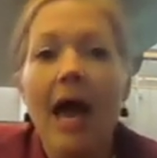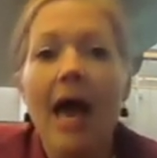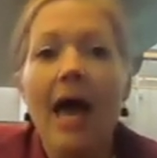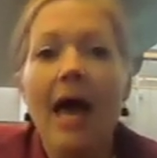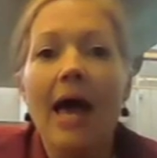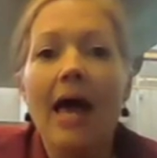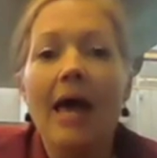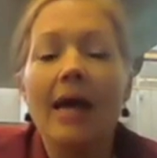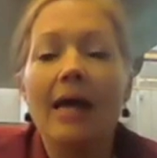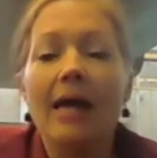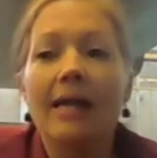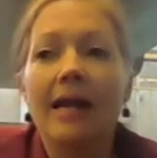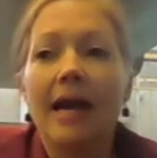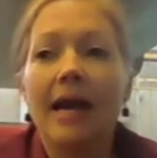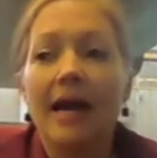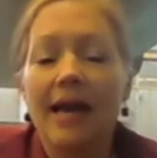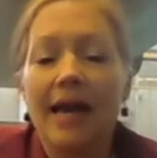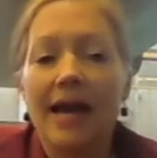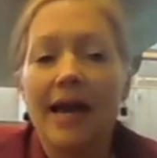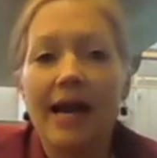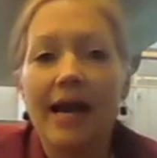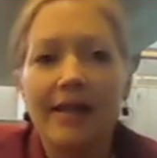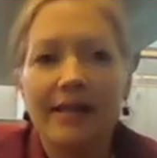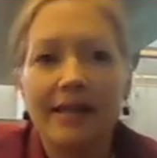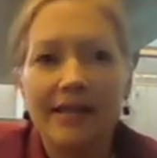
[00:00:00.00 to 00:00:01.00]
And I
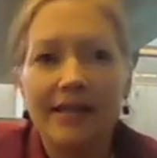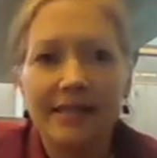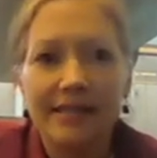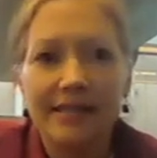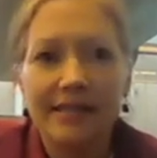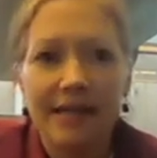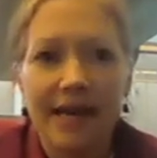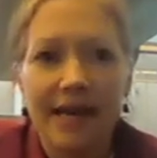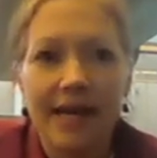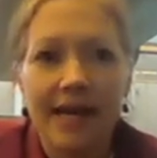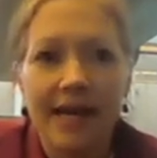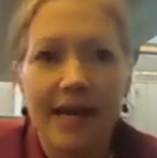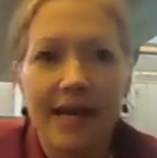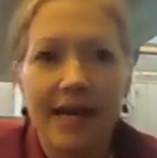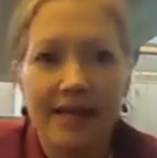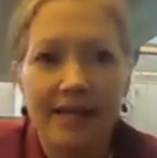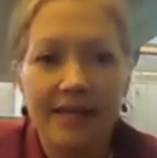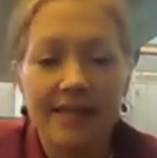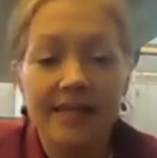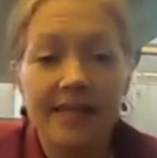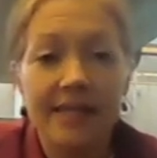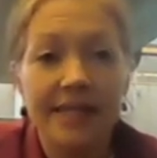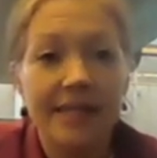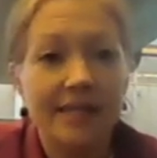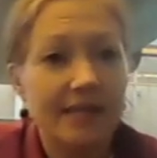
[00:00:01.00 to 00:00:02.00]
had
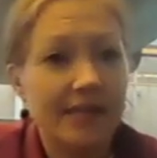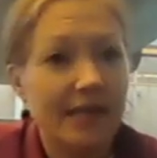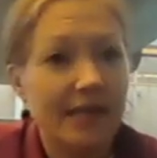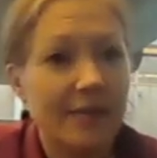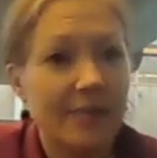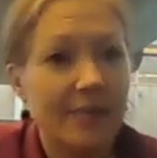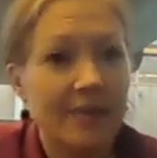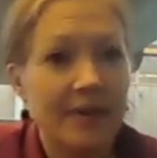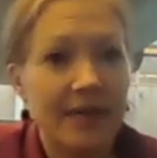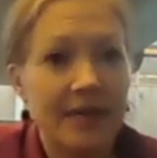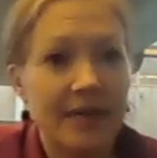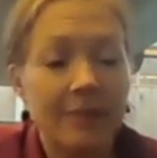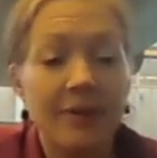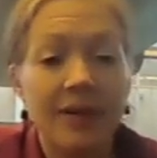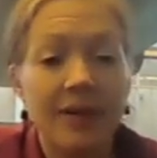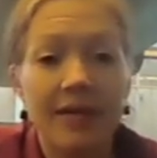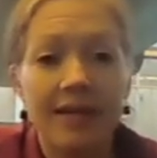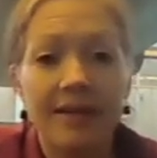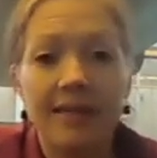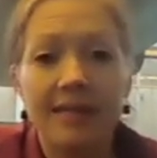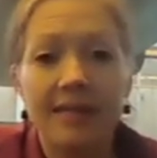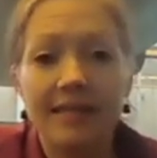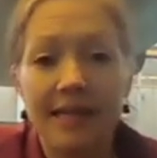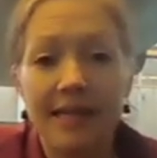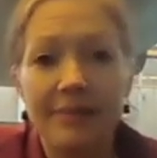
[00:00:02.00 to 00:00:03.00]
this dance company, but
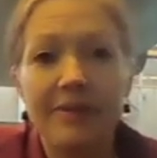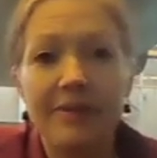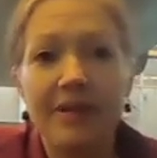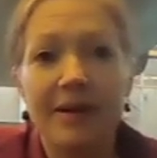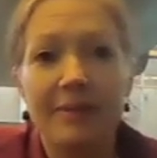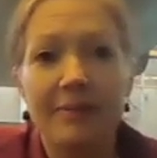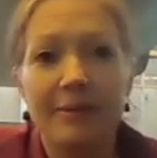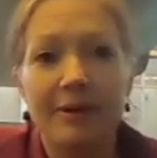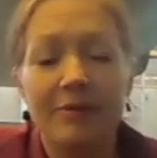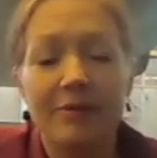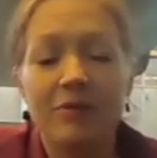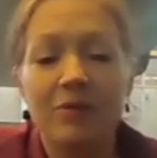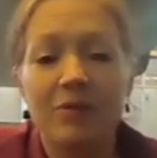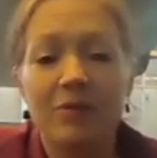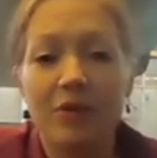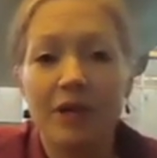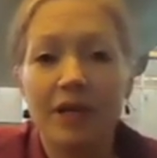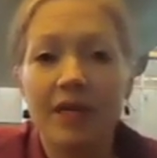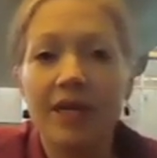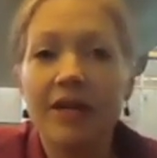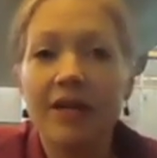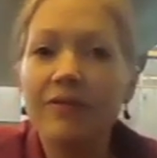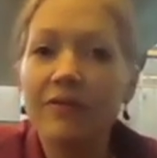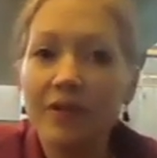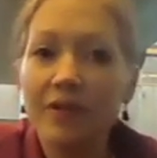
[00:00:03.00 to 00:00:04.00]
at the same time I was
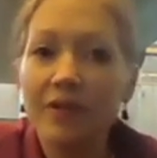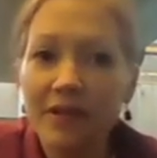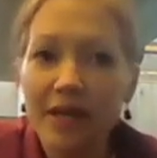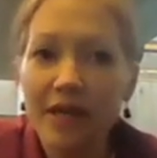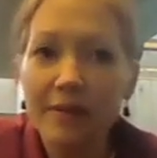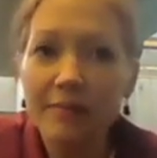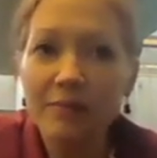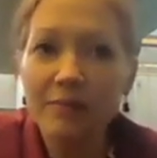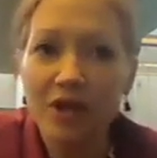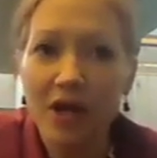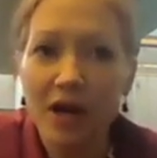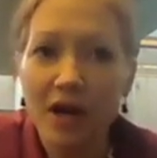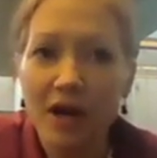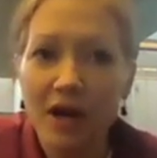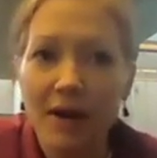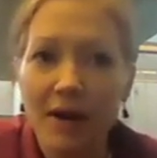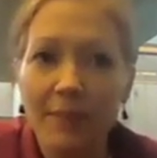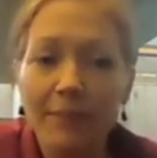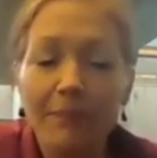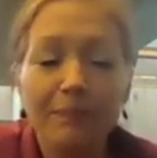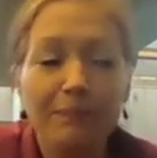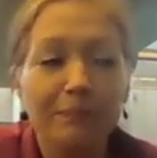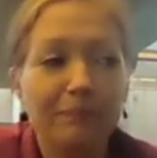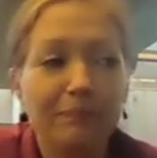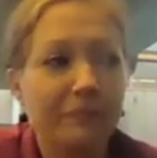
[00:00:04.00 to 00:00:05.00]
working a full-time job,
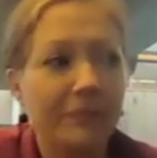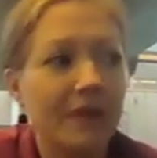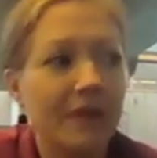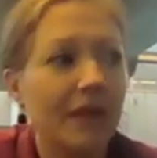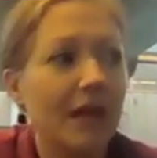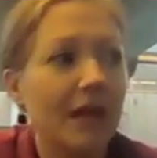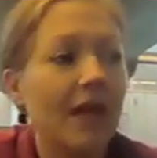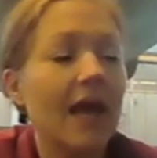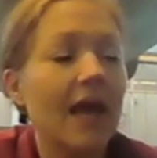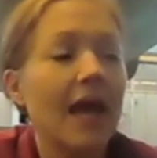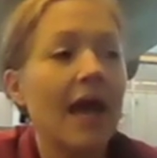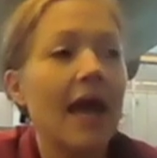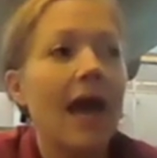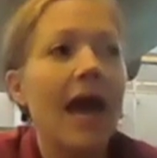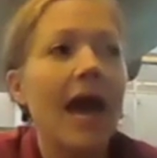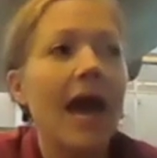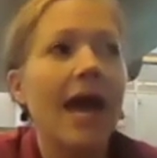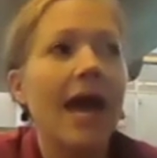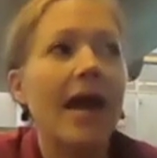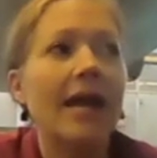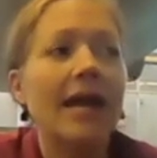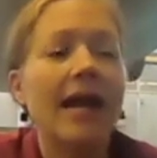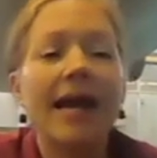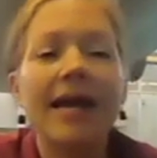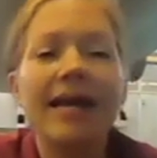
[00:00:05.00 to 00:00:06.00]

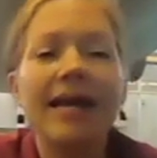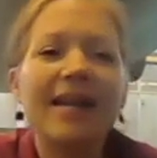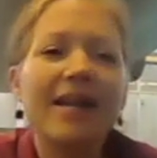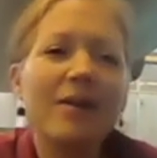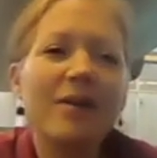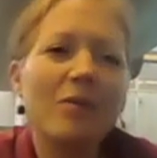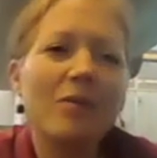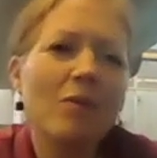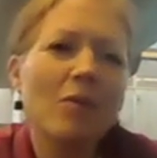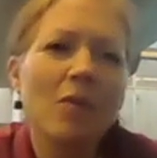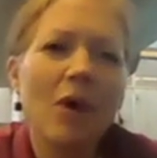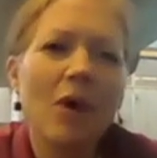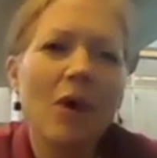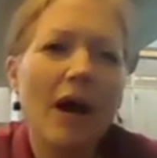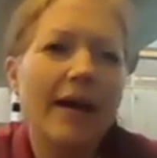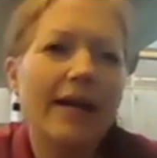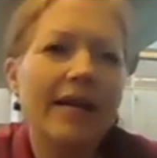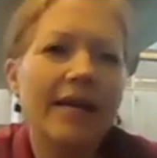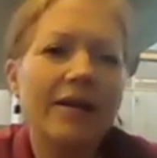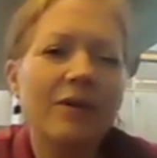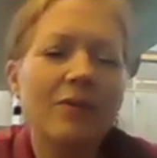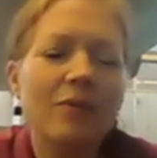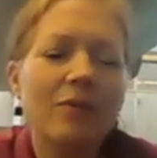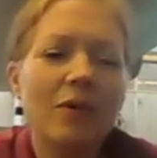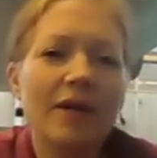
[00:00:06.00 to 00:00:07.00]
and I
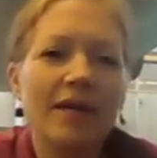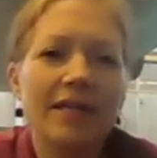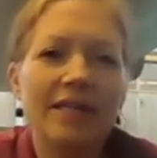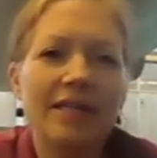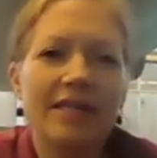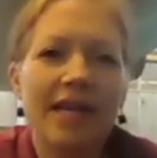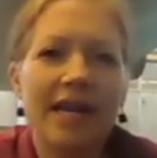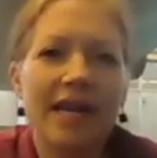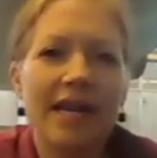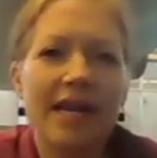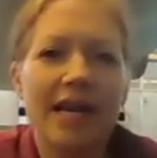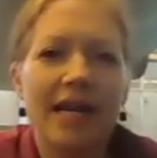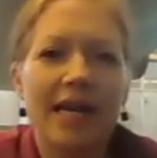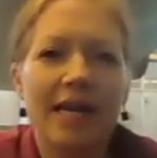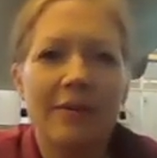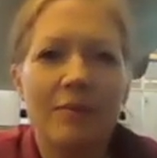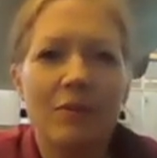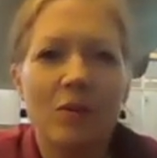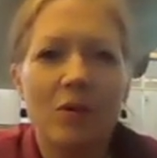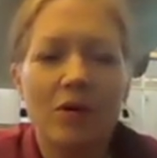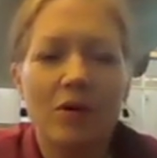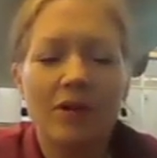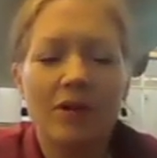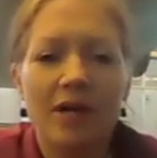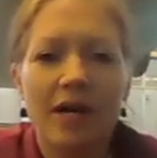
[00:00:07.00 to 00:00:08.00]
didn't want to take any
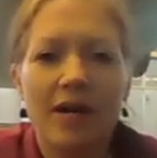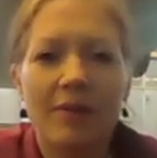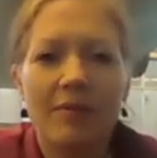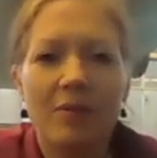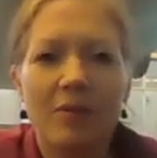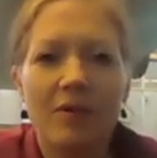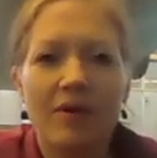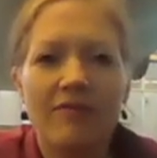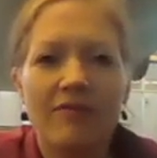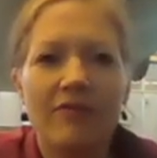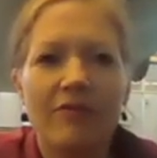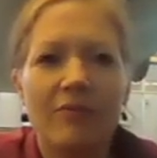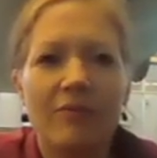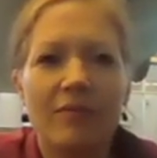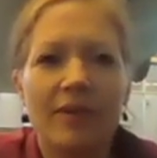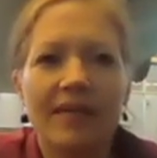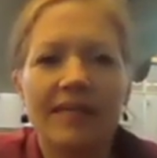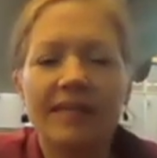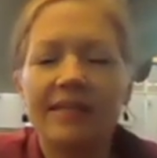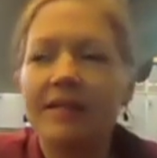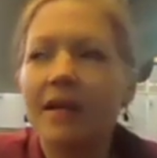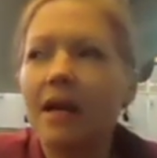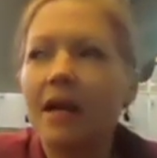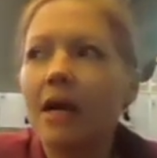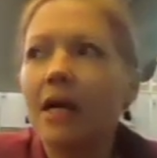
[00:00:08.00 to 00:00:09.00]
more time away from my
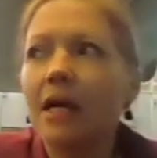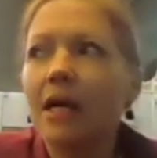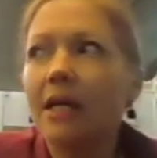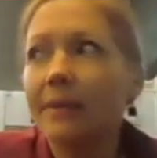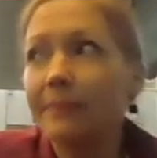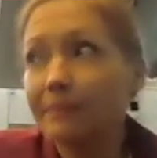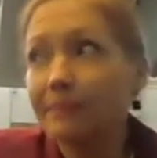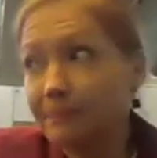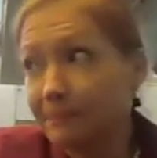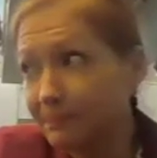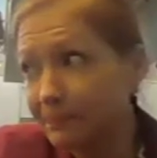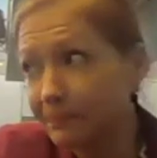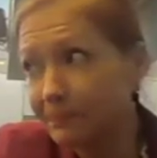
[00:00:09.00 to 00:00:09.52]
son.